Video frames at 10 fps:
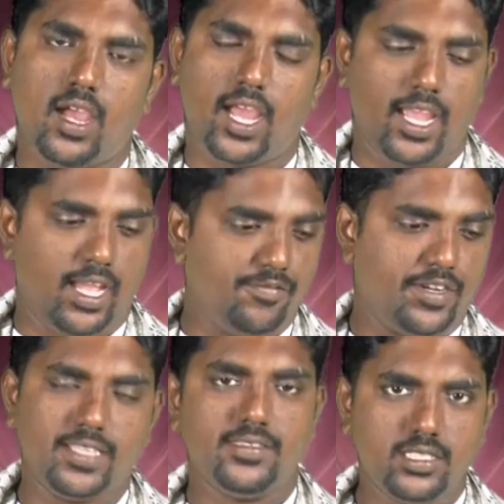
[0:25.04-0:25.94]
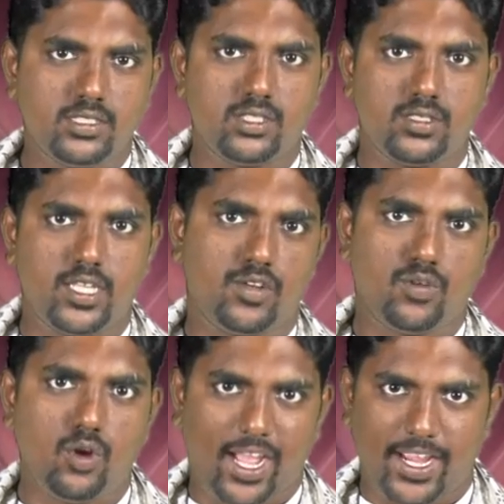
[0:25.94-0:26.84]
I have done this,
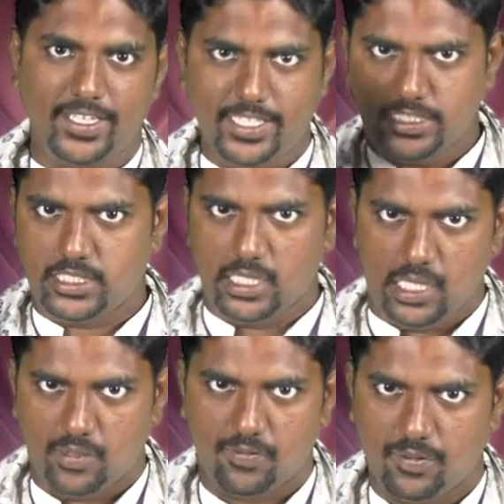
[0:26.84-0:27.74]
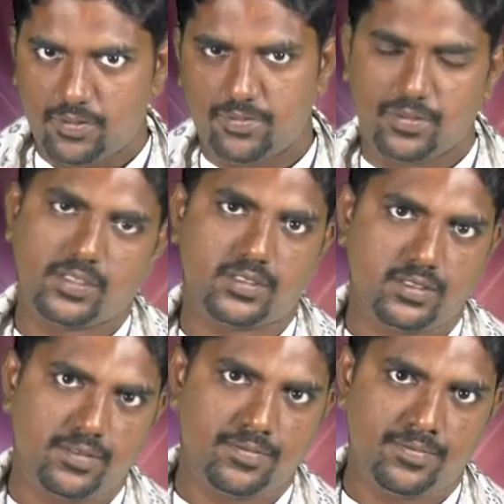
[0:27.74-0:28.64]
therefore I deserve
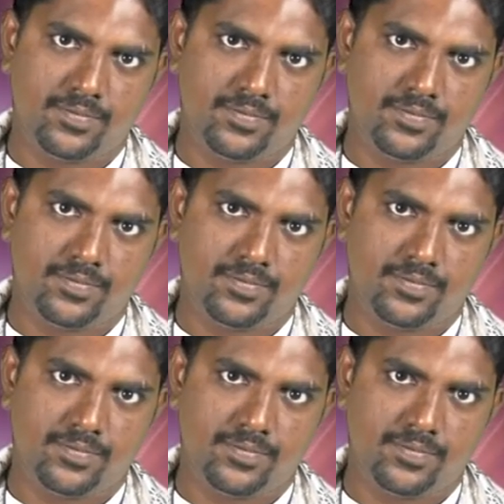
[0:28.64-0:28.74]
this.